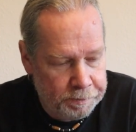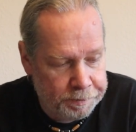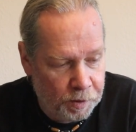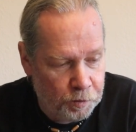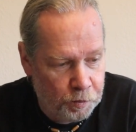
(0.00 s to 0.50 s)

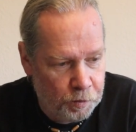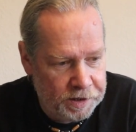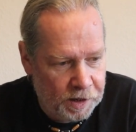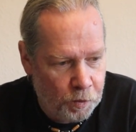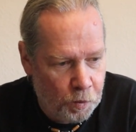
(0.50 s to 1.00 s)
But,
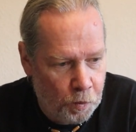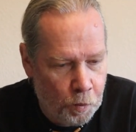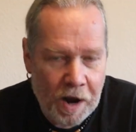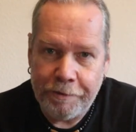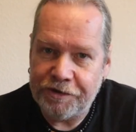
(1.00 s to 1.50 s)
you know,
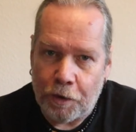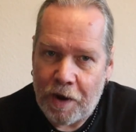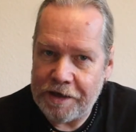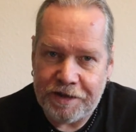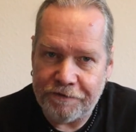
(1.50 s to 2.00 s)
where is it?
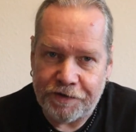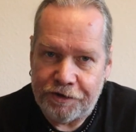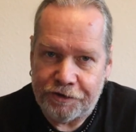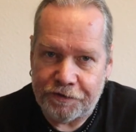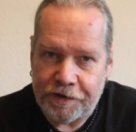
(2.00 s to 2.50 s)
Where's the
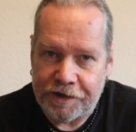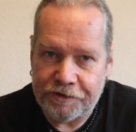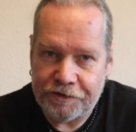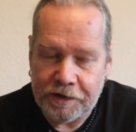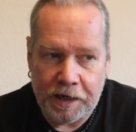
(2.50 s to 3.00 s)
evidence for
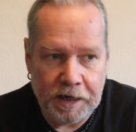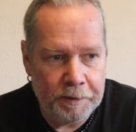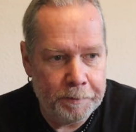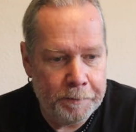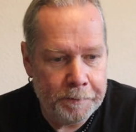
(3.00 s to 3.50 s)
this?
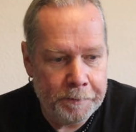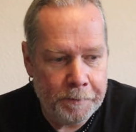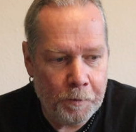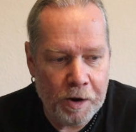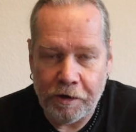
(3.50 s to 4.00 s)

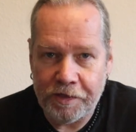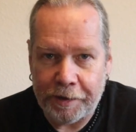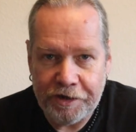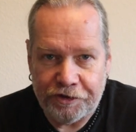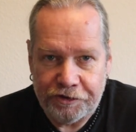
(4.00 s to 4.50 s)
Where are
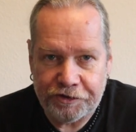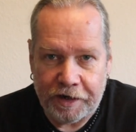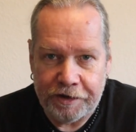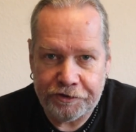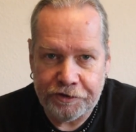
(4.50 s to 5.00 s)
their ancient
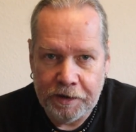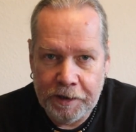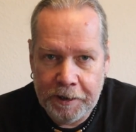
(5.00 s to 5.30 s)
sites?